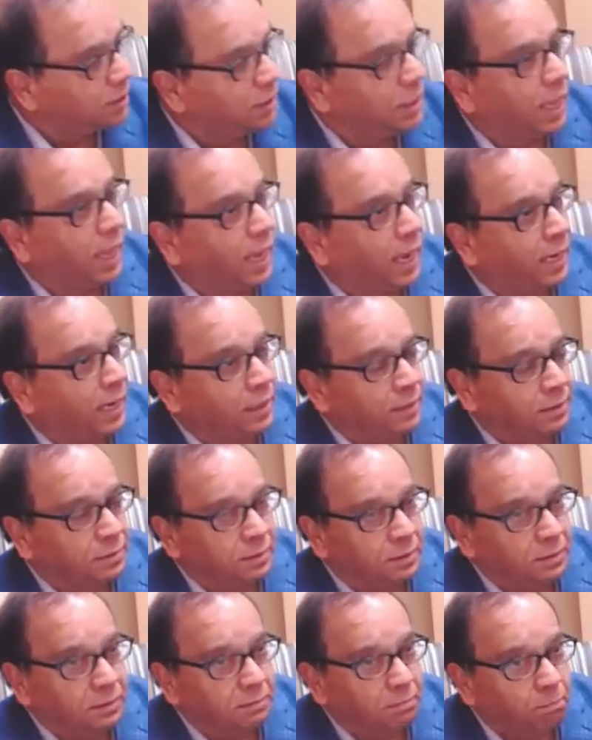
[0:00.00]
And
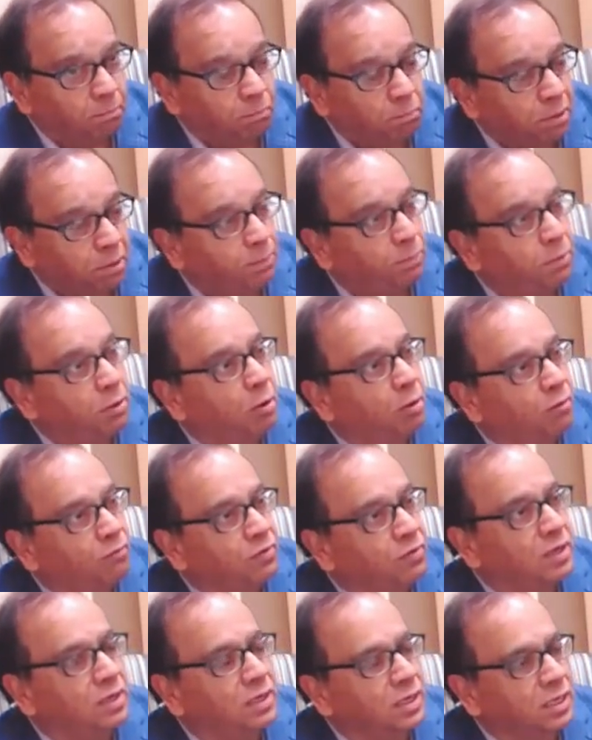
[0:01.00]
people of
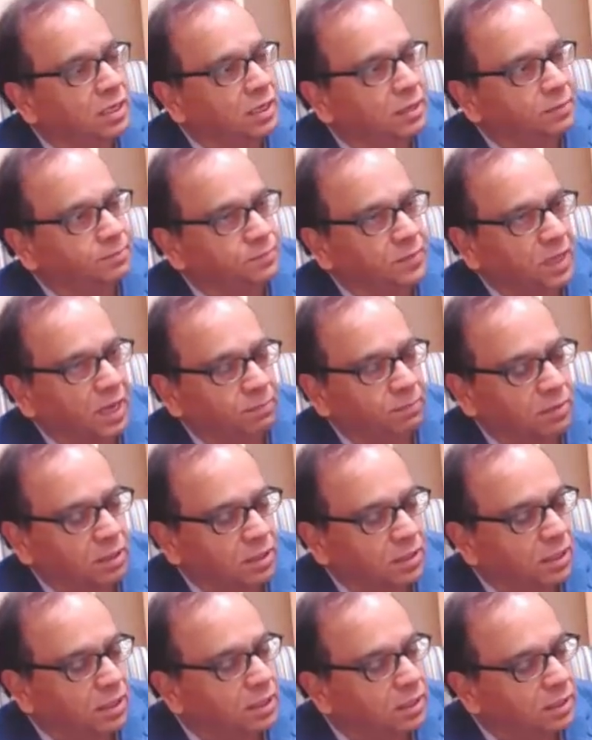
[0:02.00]
India, after
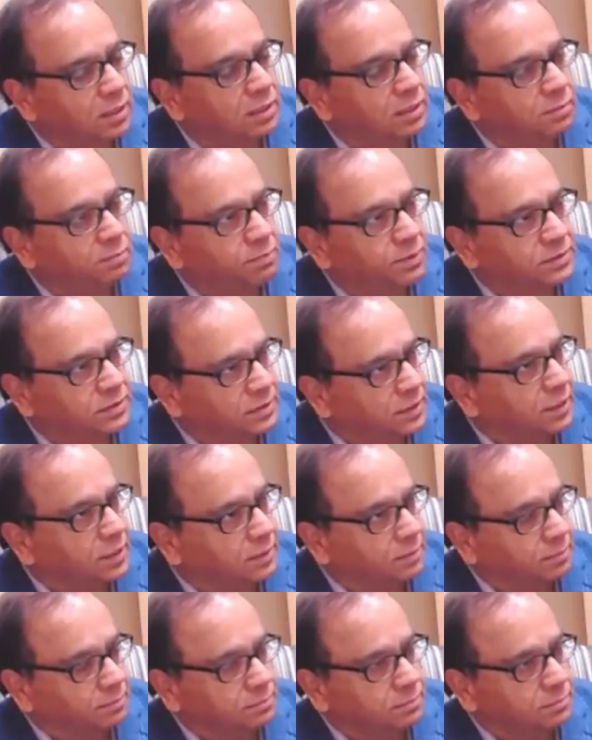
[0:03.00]
hearing President,
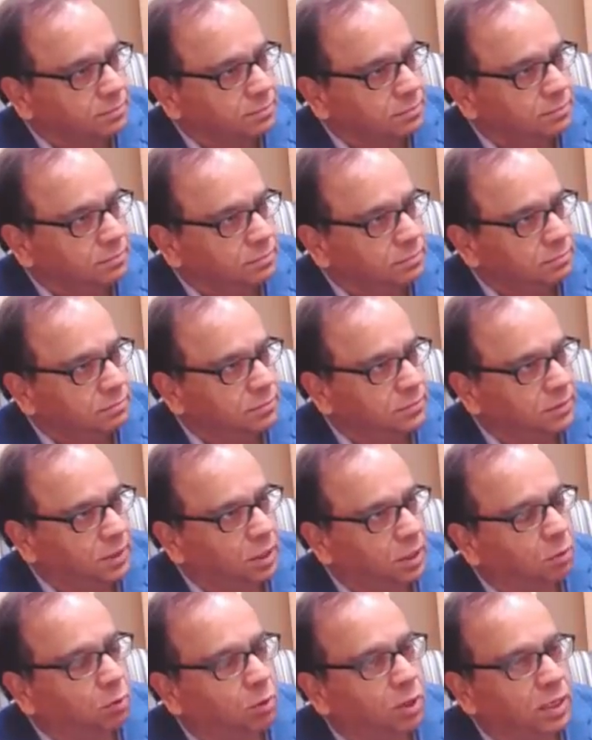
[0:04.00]

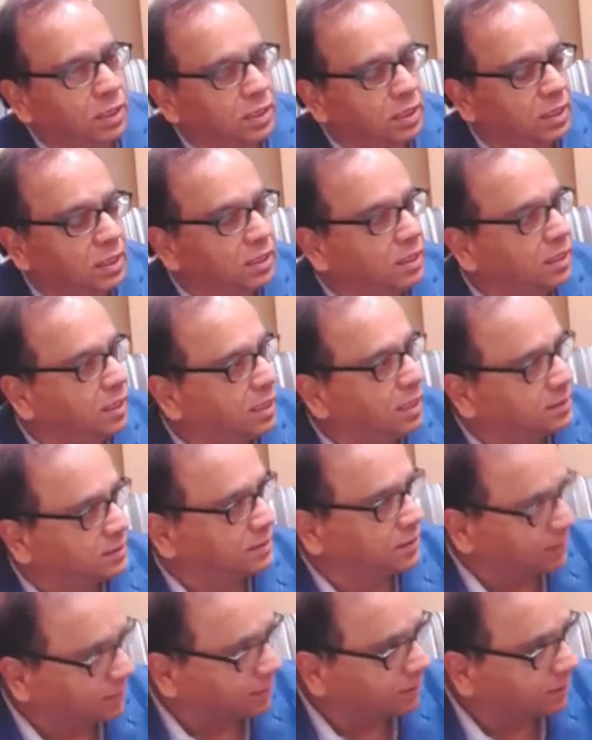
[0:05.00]
they were really ecstatic.